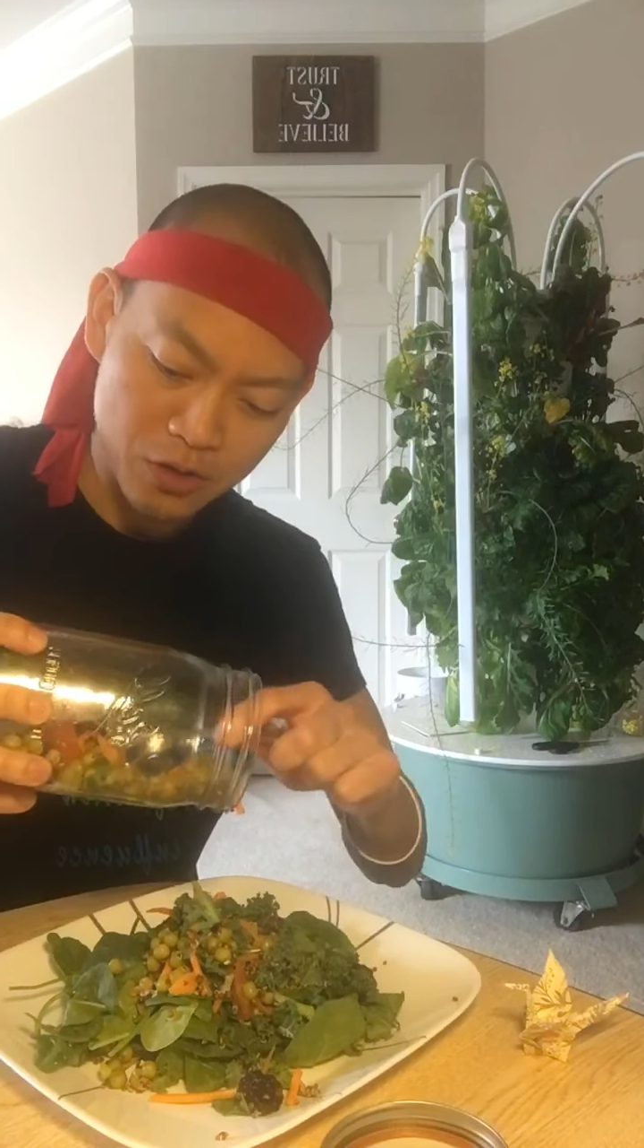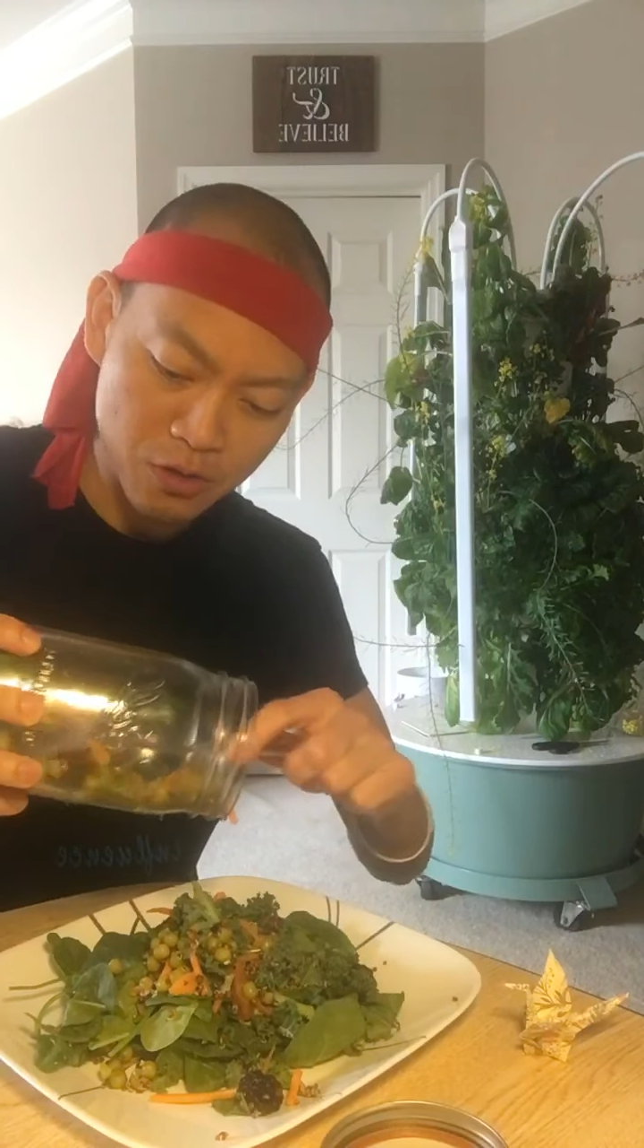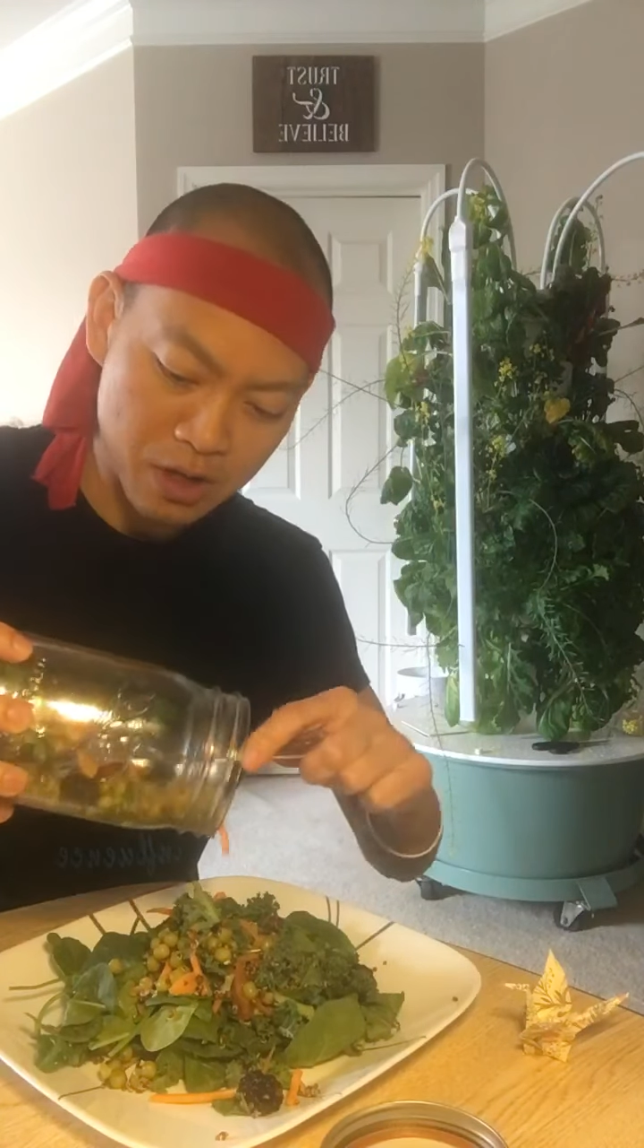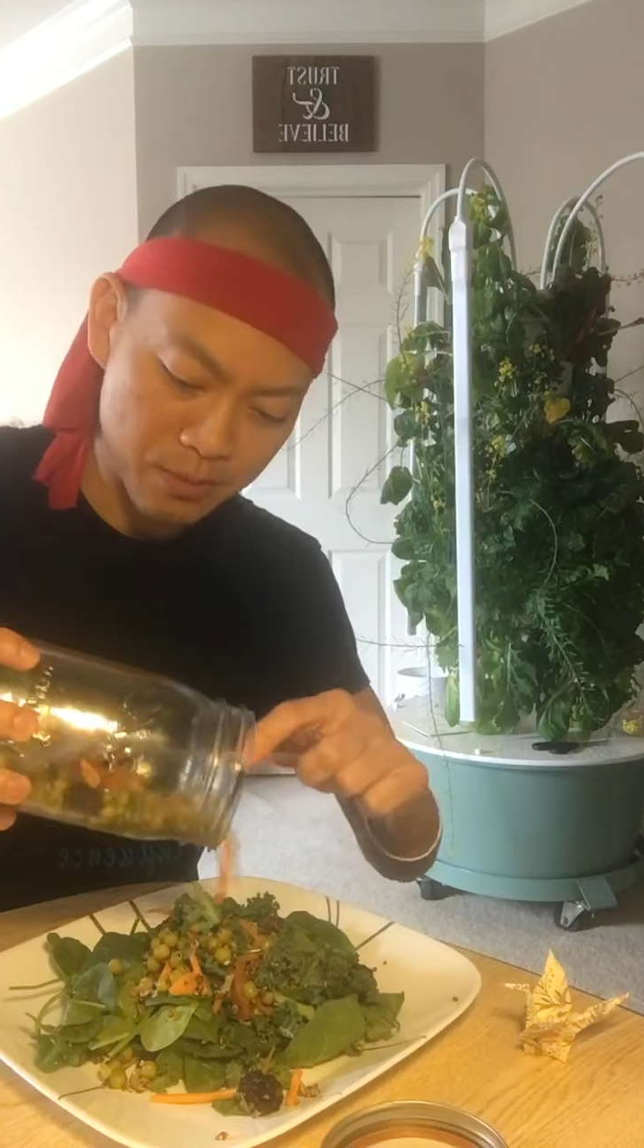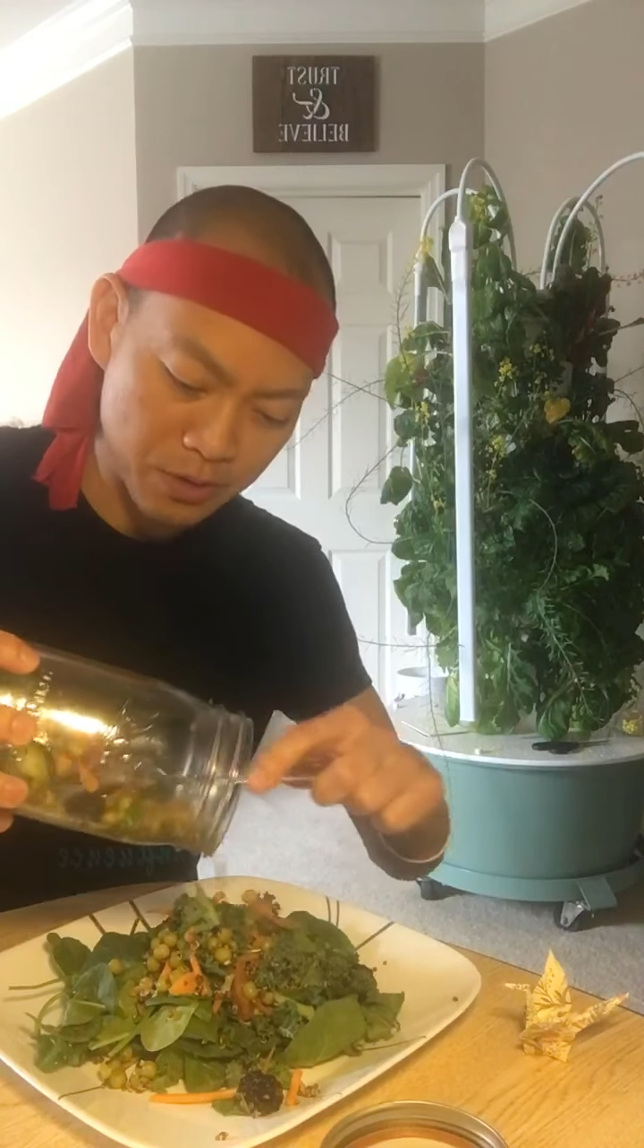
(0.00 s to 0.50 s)

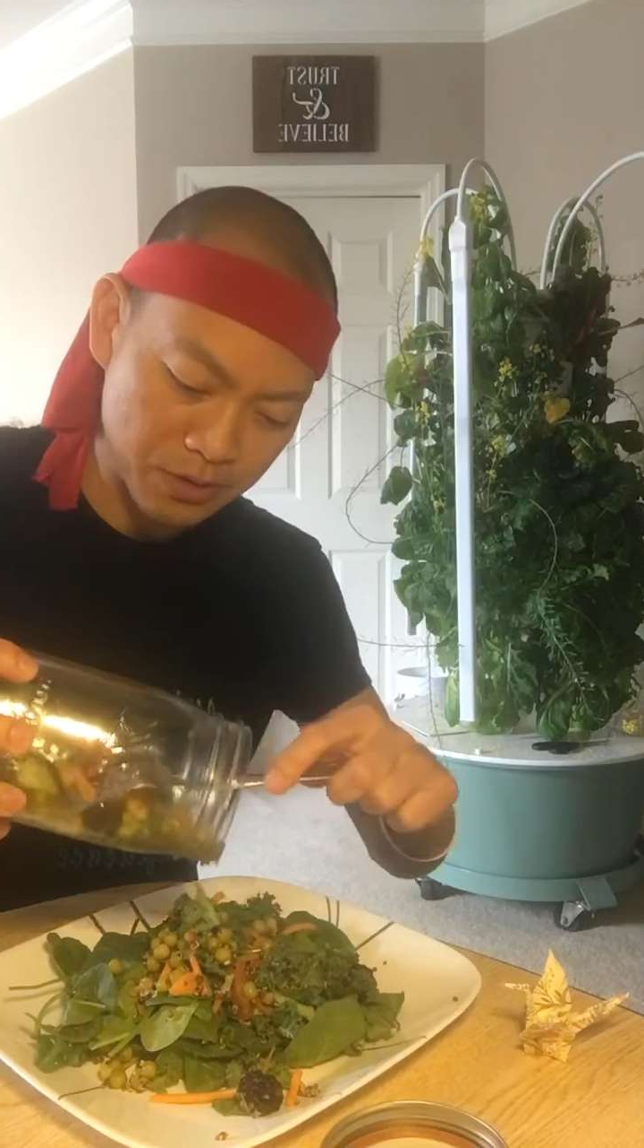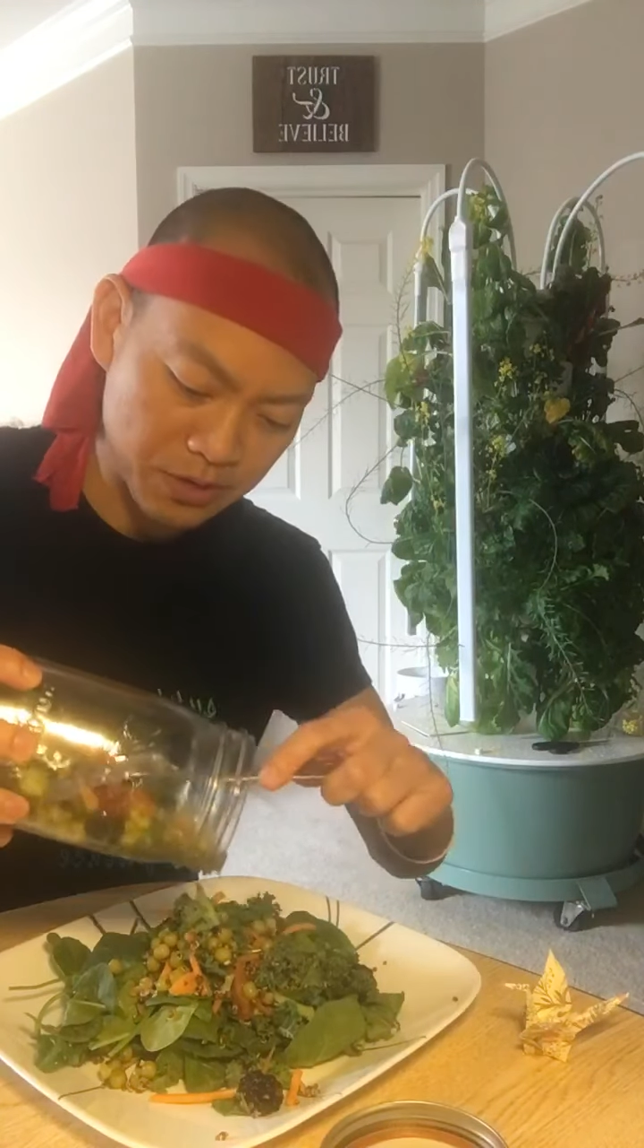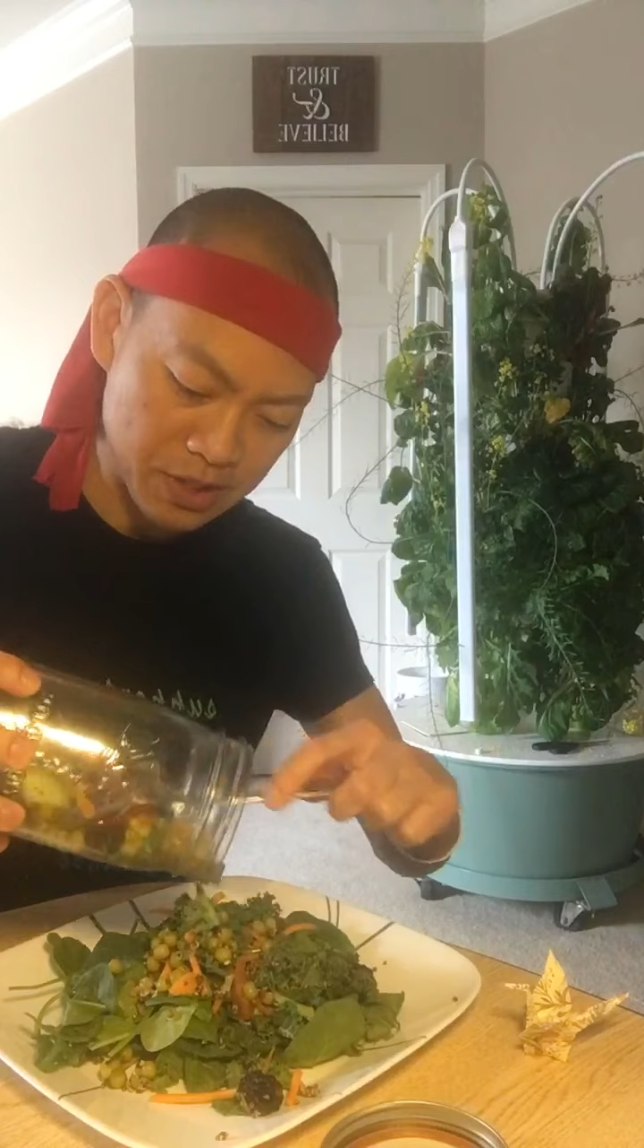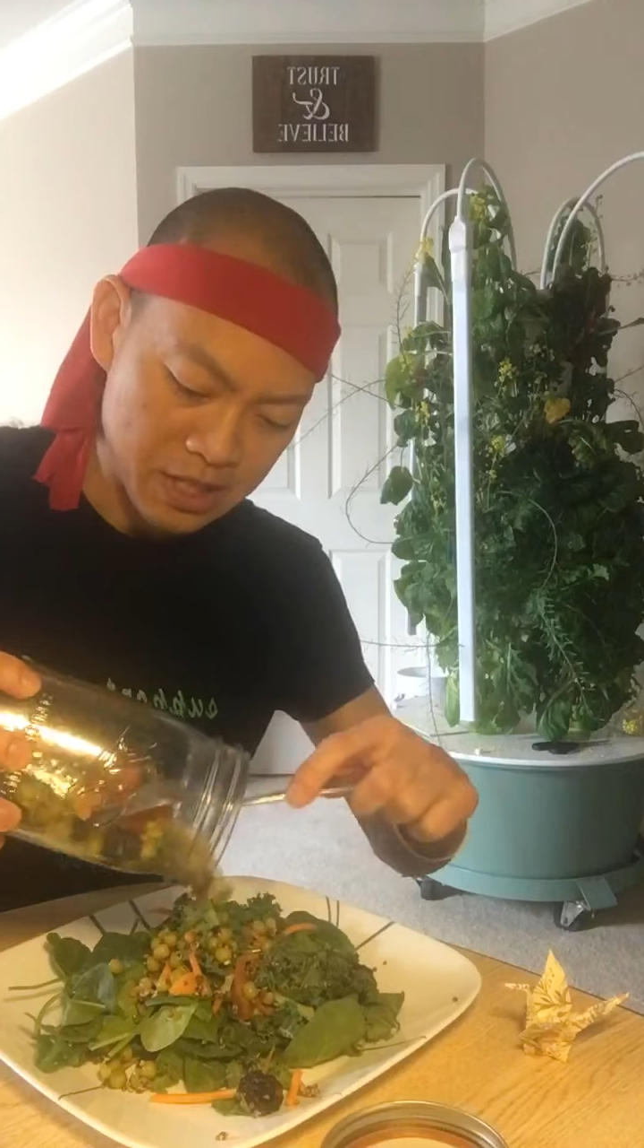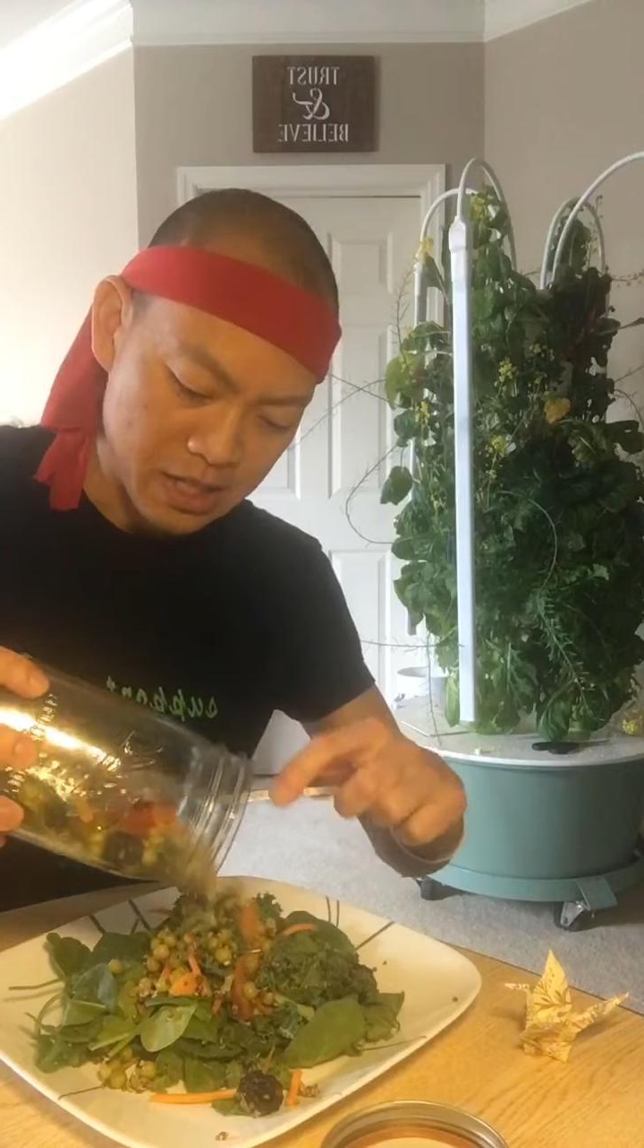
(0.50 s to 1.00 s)
cucumbers,